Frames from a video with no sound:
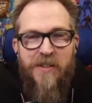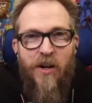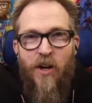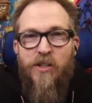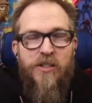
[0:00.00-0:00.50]

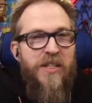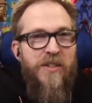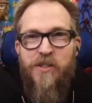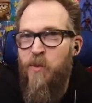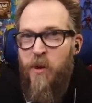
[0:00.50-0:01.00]
All
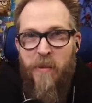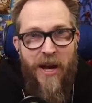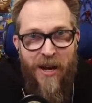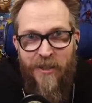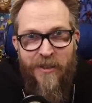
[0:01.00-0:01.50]
synths were
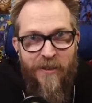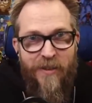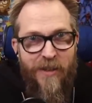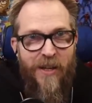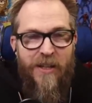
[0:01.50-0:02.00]
banned,
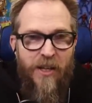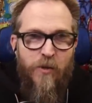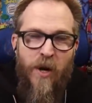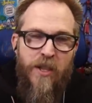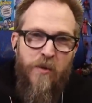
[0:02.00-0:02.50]
and
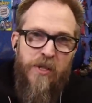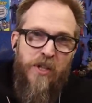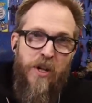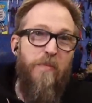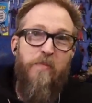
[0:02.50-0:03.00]
that's why there was
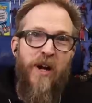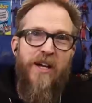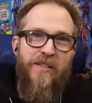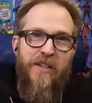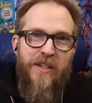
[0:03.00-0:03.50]
an
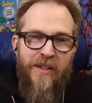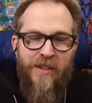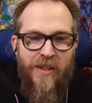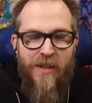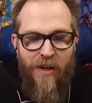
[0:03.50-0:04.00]
uprising.
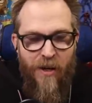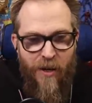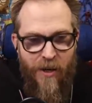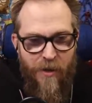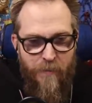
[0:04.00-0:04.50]

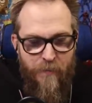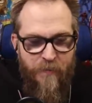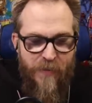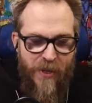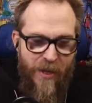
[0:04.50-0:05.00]

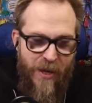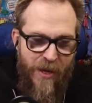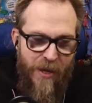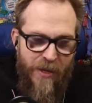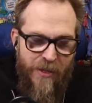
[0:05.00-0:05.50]
Um,
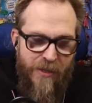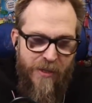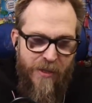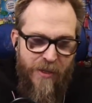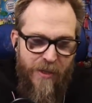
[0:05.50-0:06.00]
and
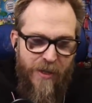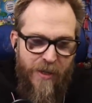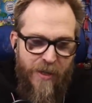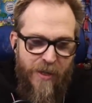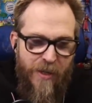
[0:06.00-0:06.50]

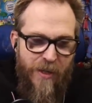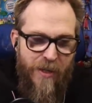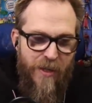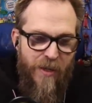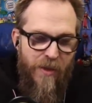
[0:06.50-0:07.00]

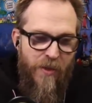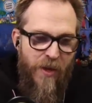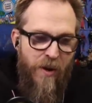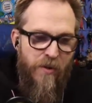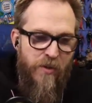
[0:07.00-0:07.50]

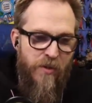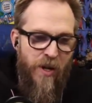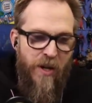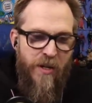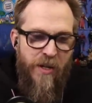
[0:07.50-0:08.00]
their
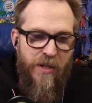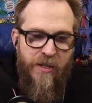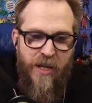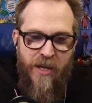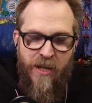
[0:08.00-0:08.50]
son
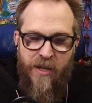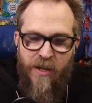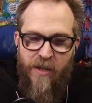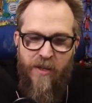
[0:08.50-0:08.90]
needed